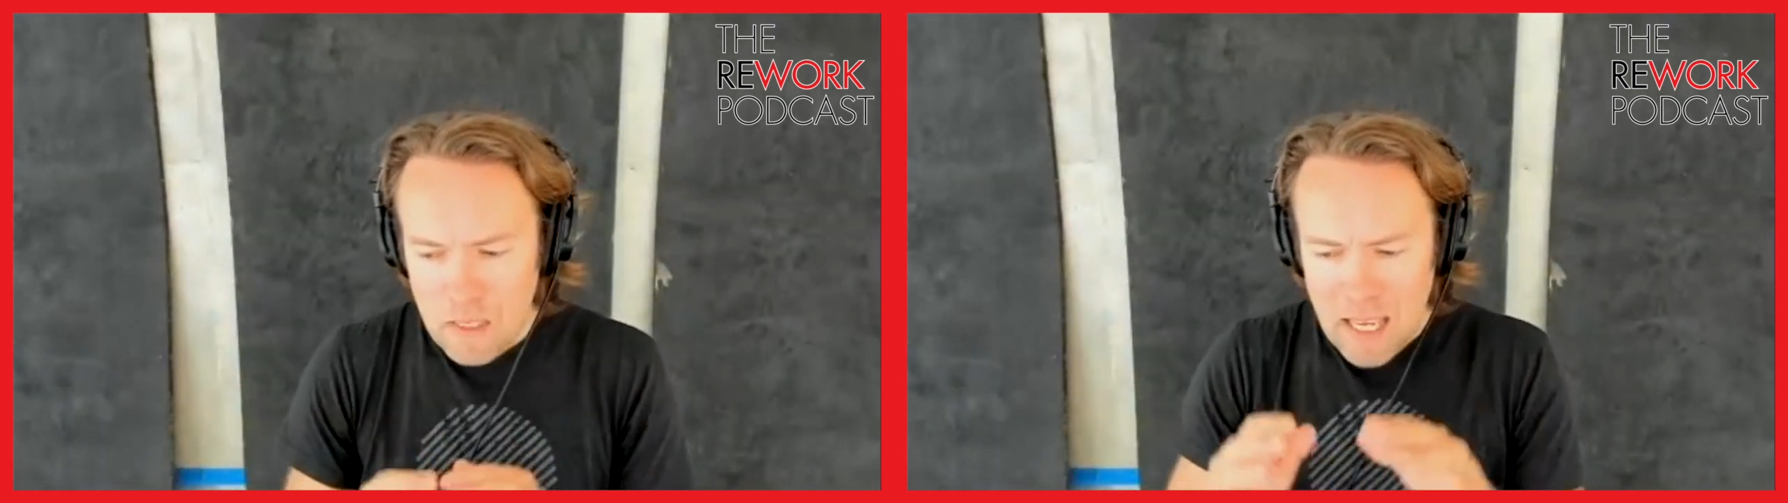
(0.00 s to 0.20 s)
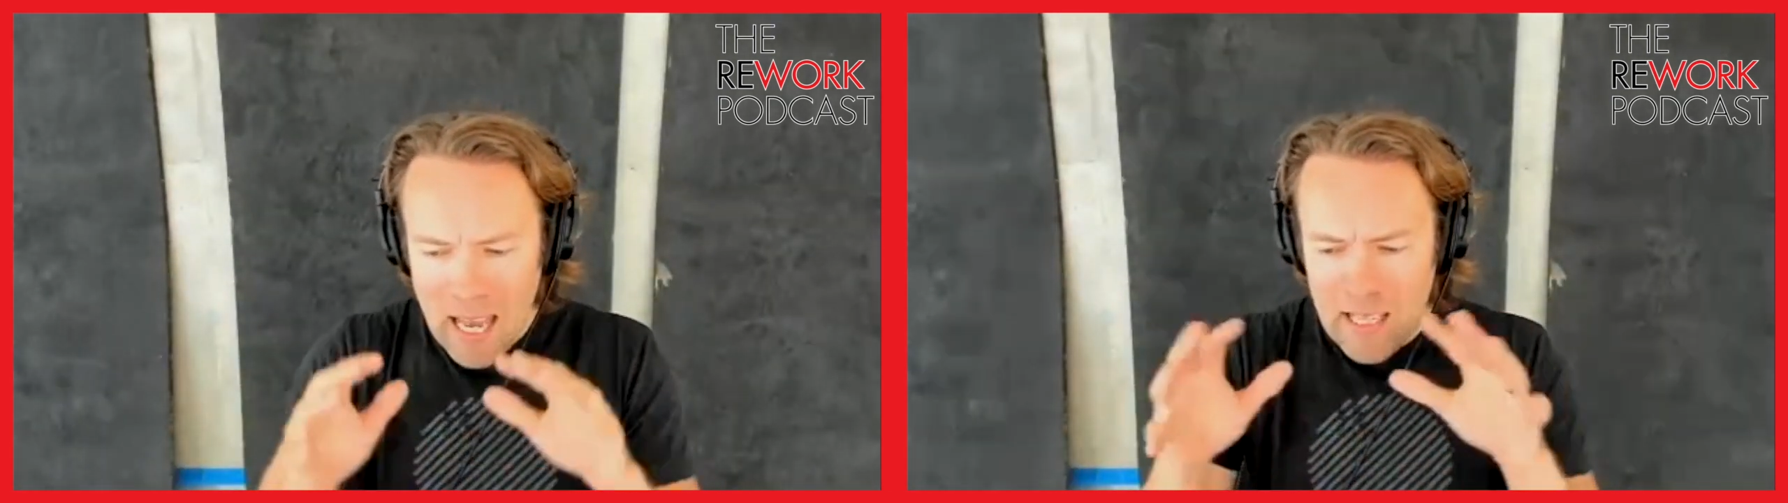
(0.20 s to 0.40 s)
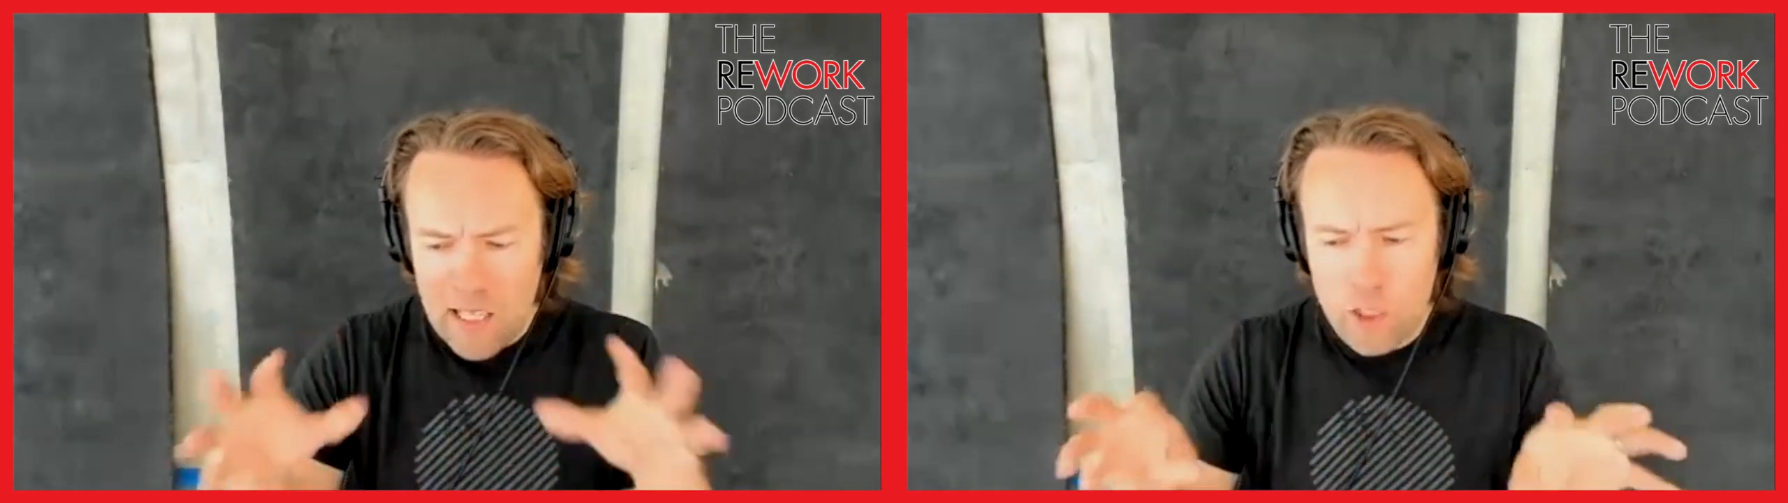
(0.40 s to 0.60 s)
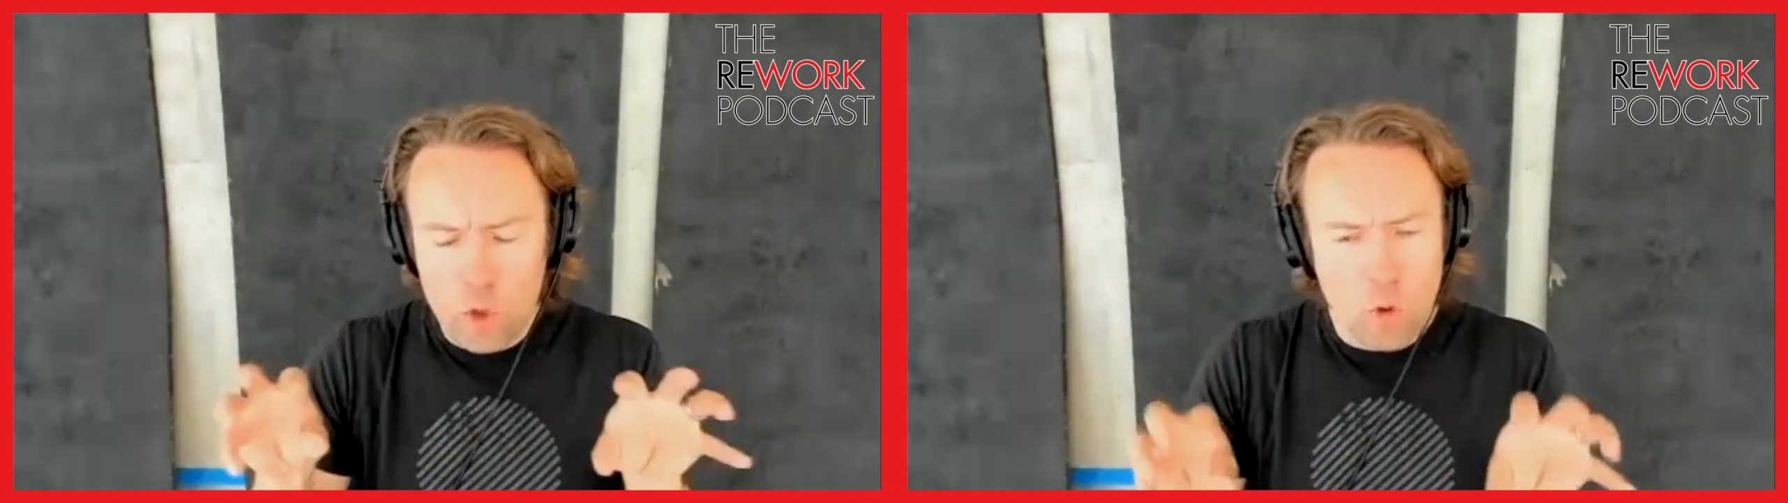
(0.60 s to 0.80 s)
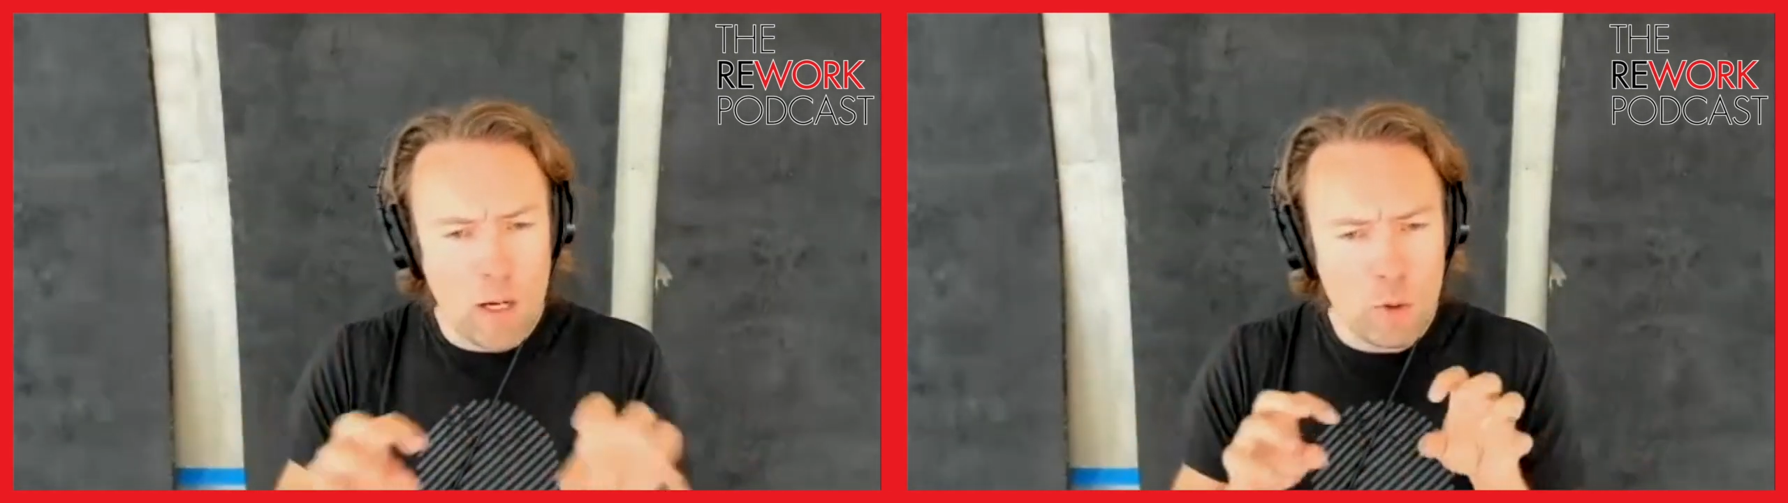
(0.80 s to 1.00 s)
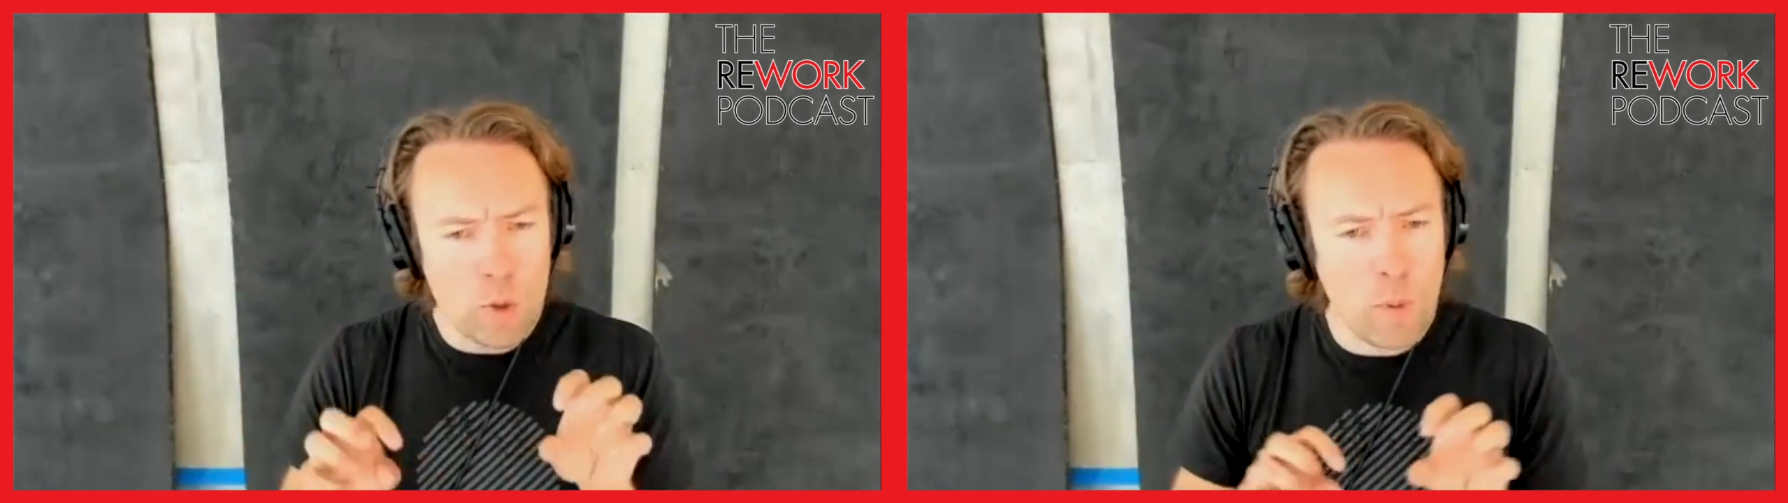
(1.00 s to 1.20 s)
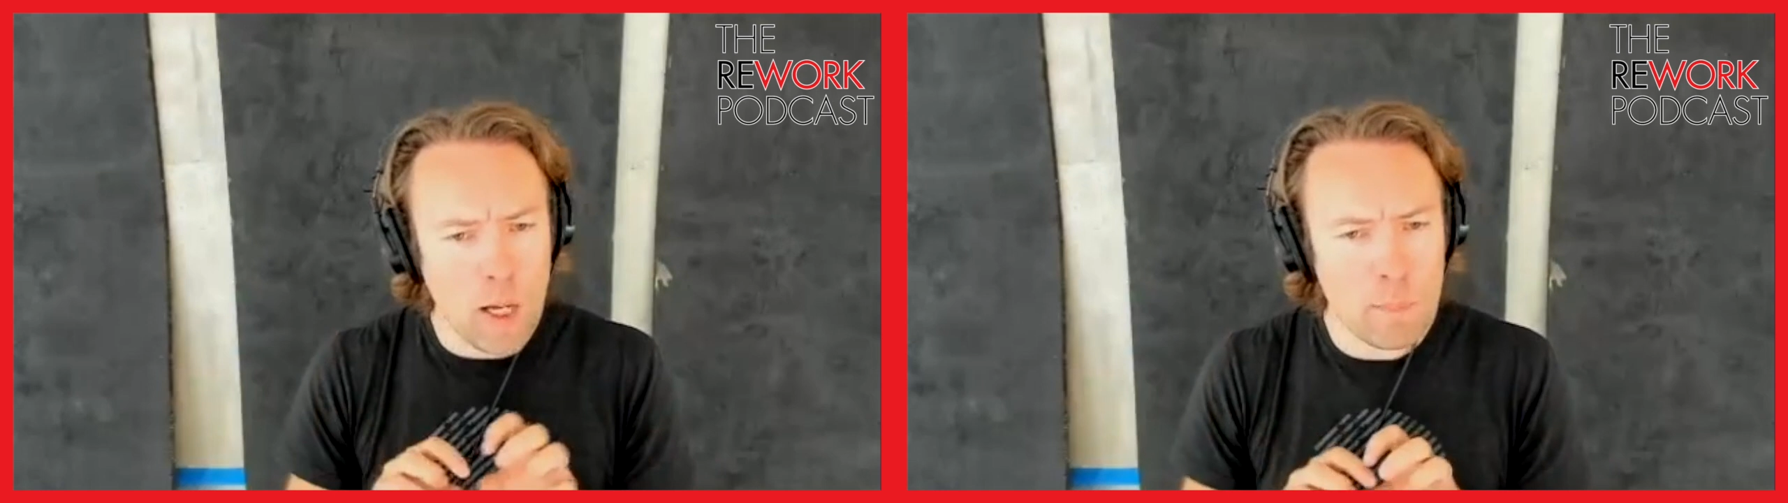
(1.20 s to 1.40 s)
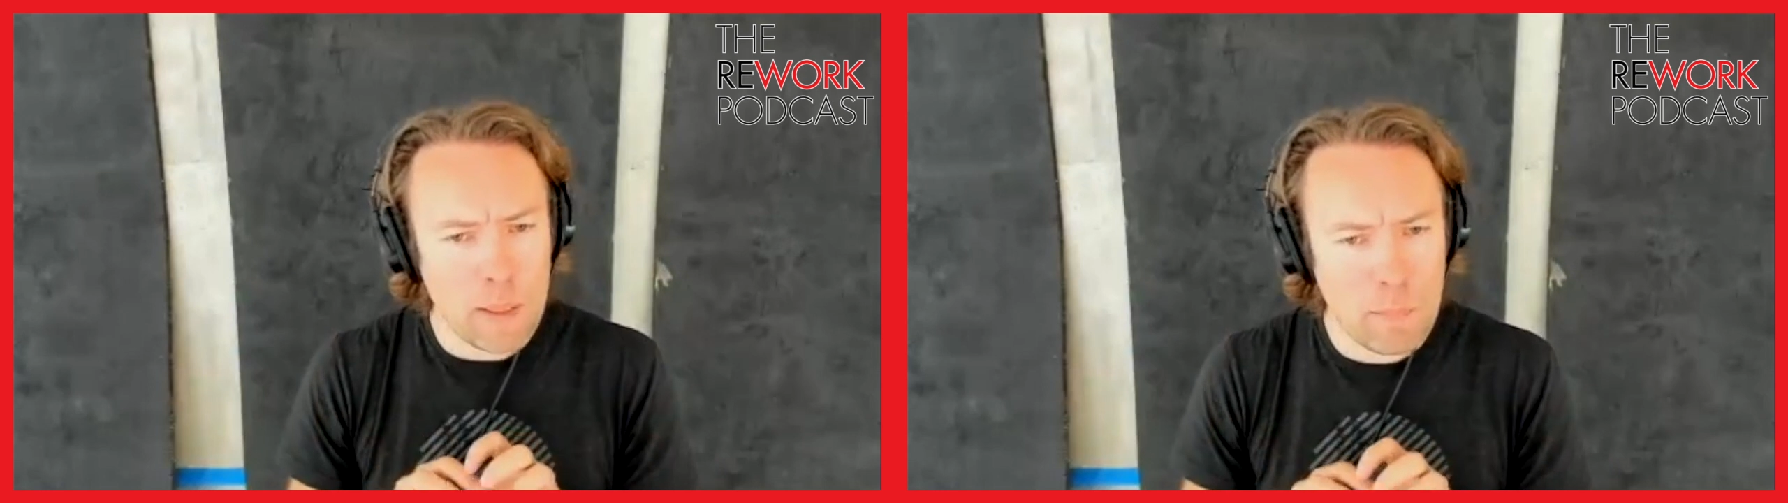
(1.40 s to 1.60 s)
and then you try to
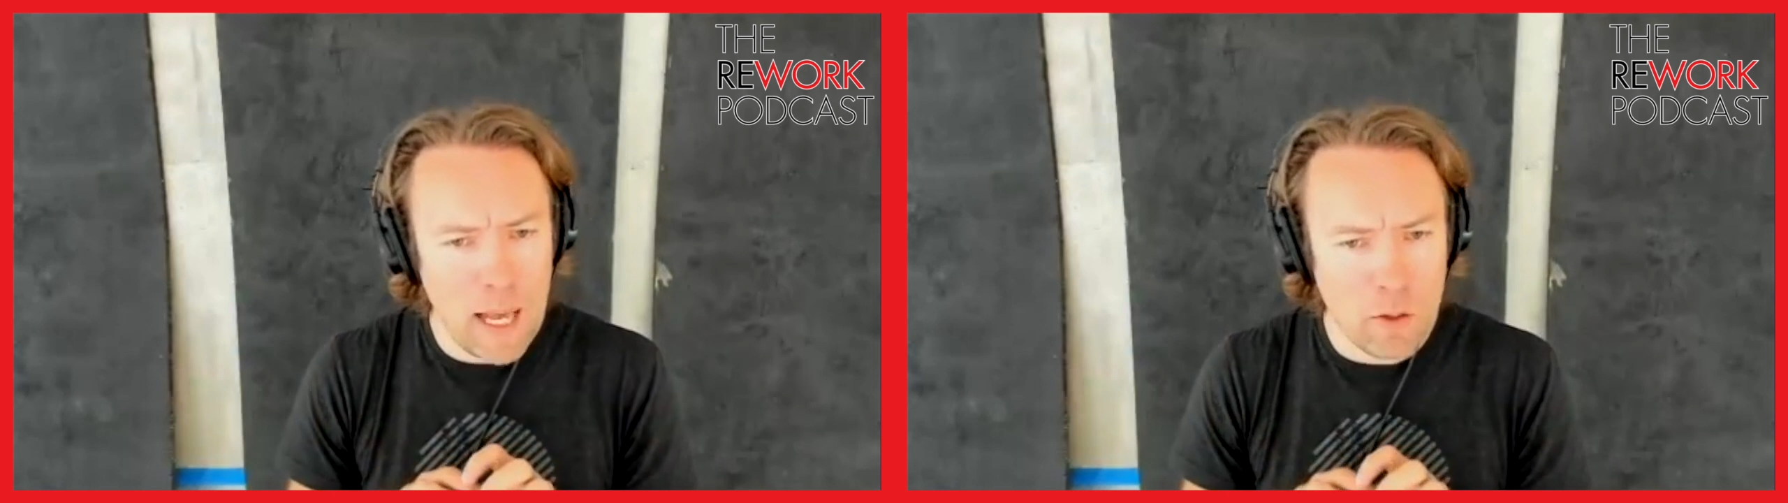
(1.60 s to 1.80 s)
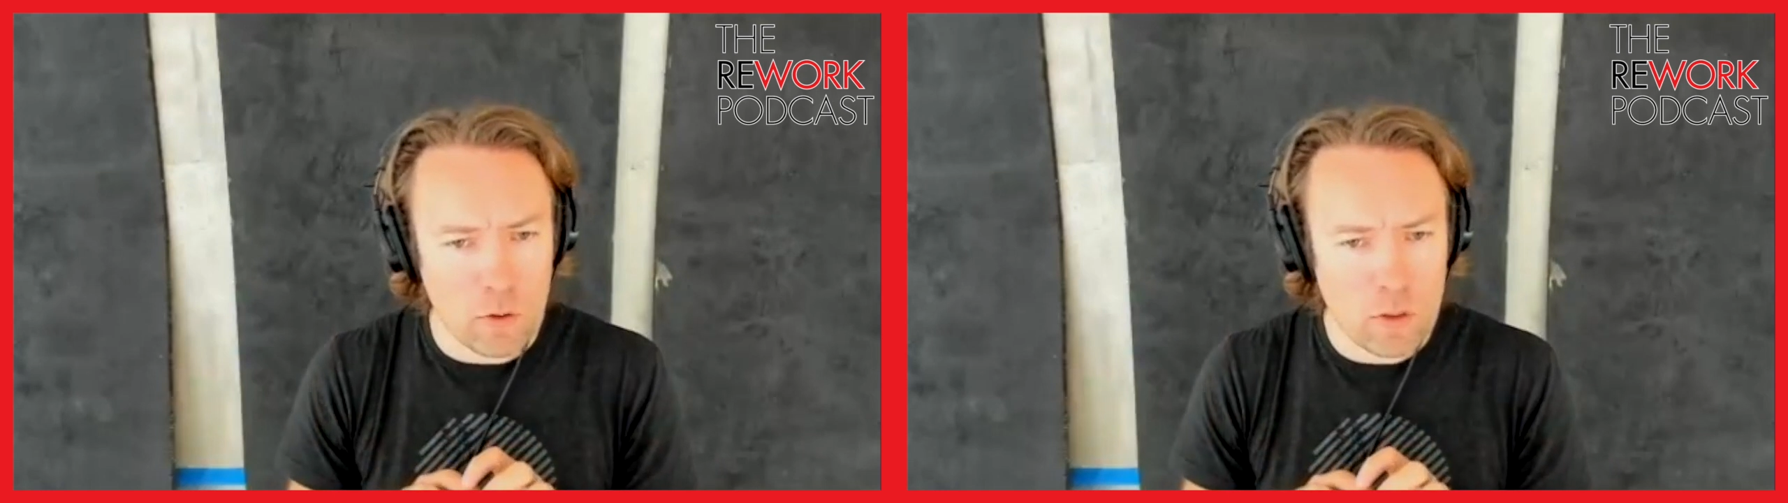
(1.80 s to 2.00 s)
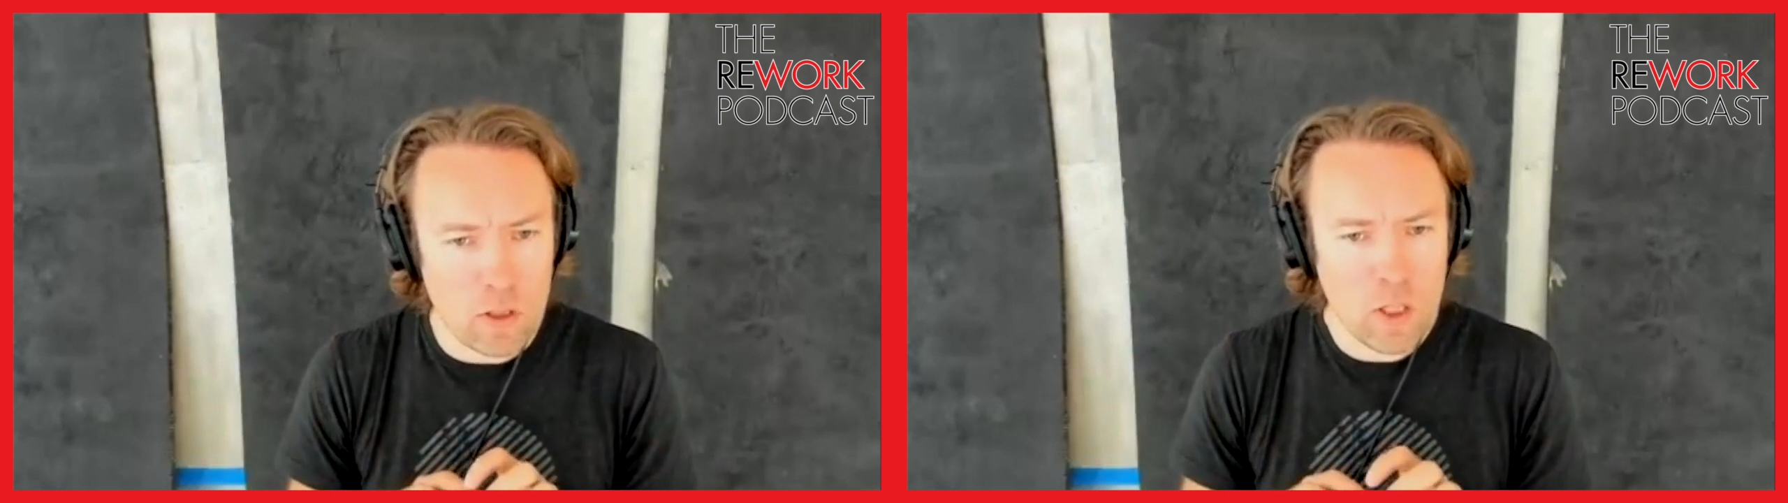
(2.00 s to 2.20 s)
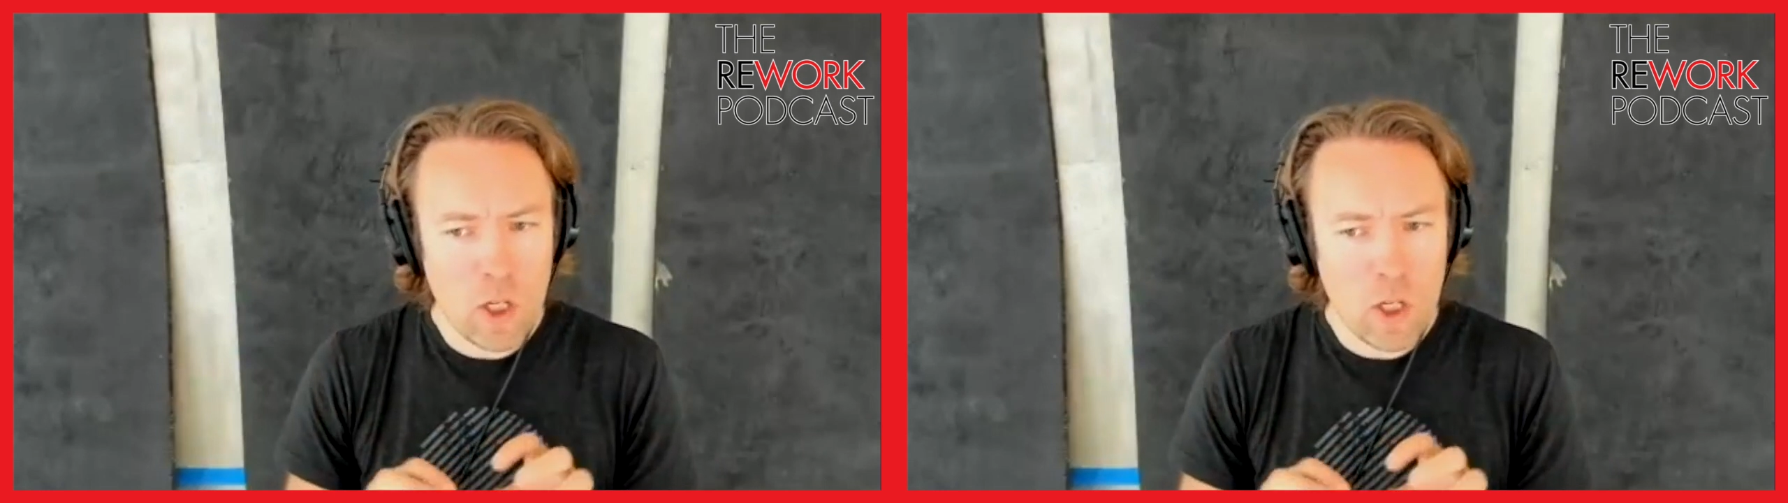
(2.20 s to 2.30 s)
spot big patterns.